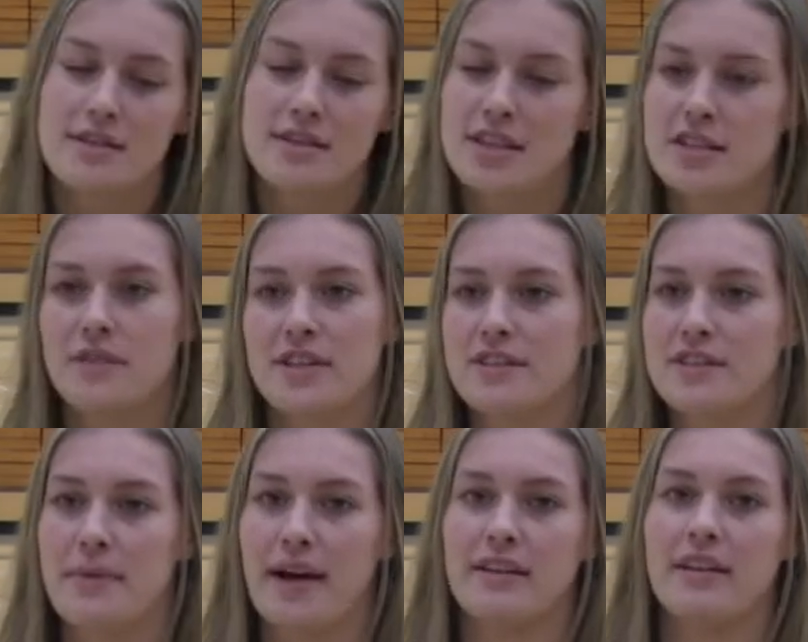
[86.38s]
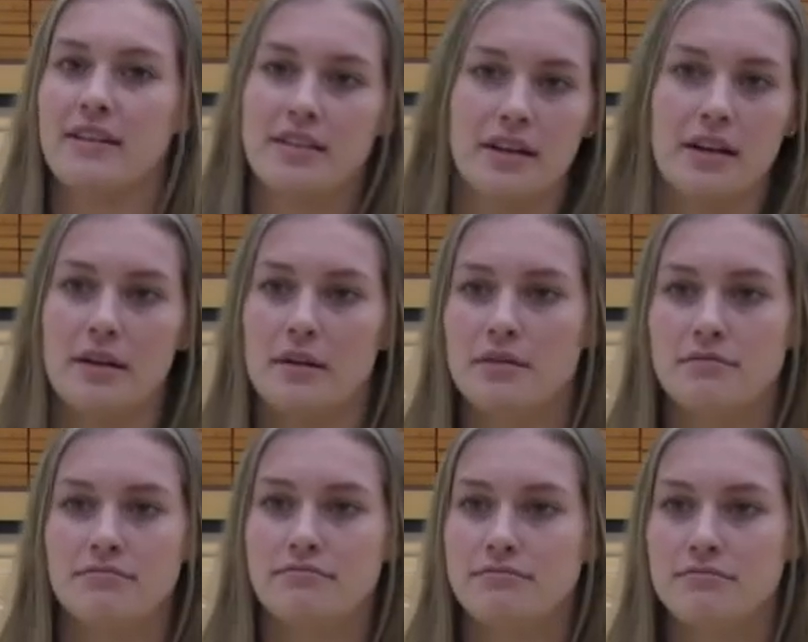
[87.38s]
The six of us expected
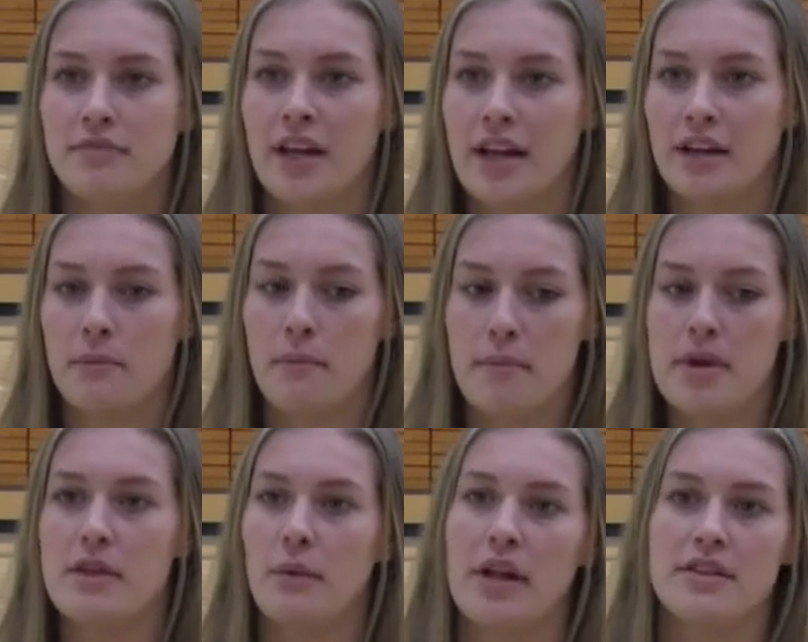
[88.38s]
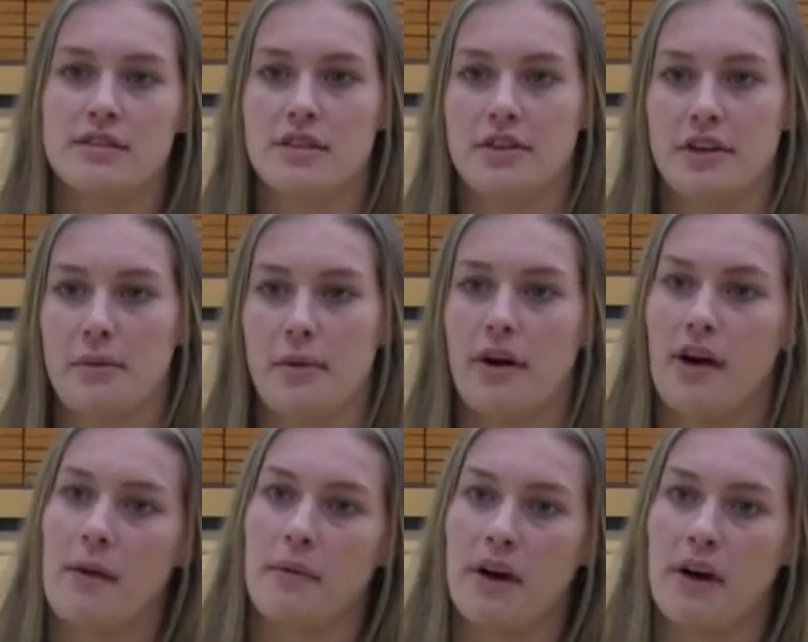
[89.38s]
to like be the ones to turn the program